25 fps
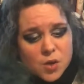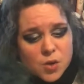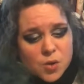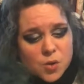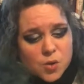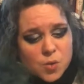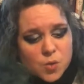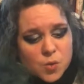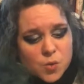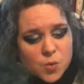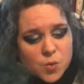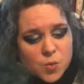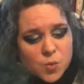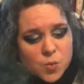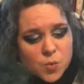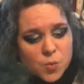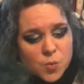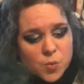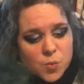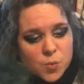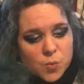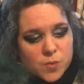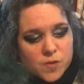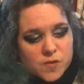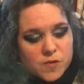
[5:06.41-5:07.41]
who
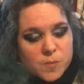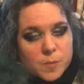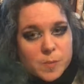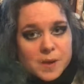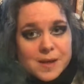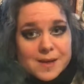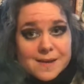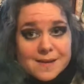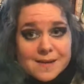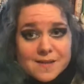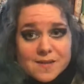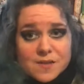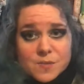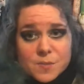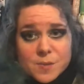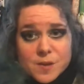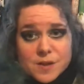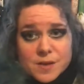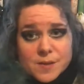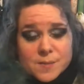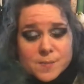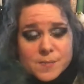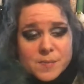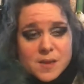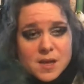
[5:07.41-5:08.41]
was a
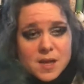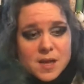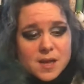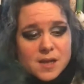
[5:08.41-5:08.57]
policeman.